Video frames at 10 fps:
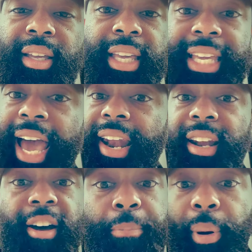He got
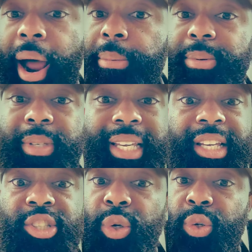enough problems and
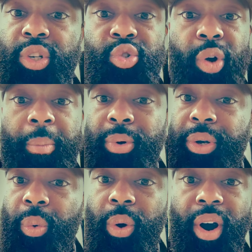issues and trouble
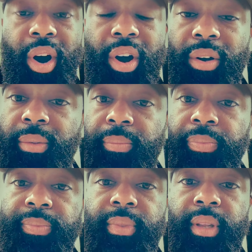in the world.
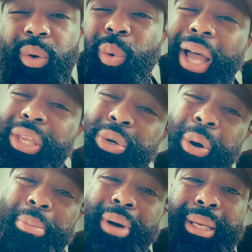Why you
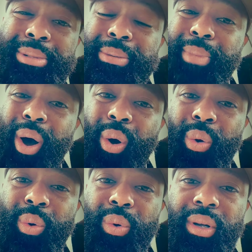gonna bring him some
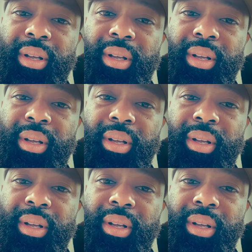more?